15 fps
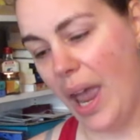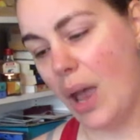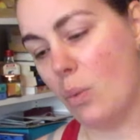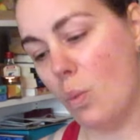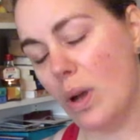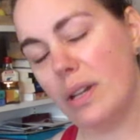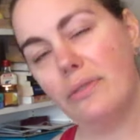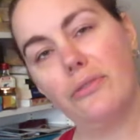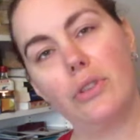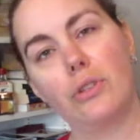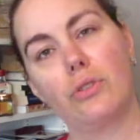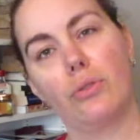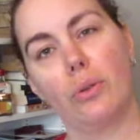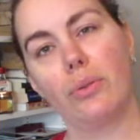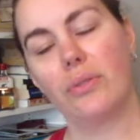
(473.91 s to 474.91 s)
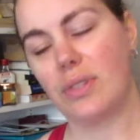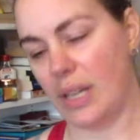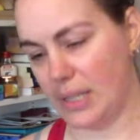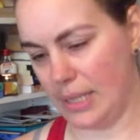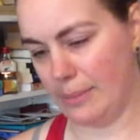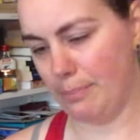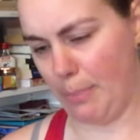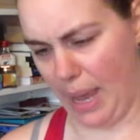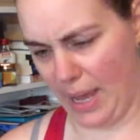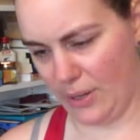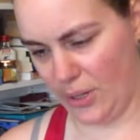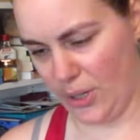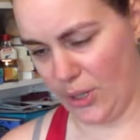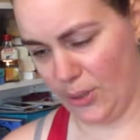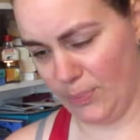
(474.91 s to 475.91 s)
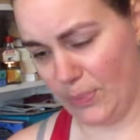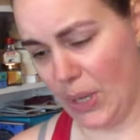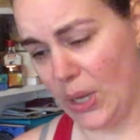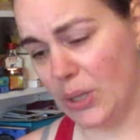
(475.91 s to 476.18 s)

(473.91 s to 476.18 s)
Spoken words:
And what if the truth doesn't matter?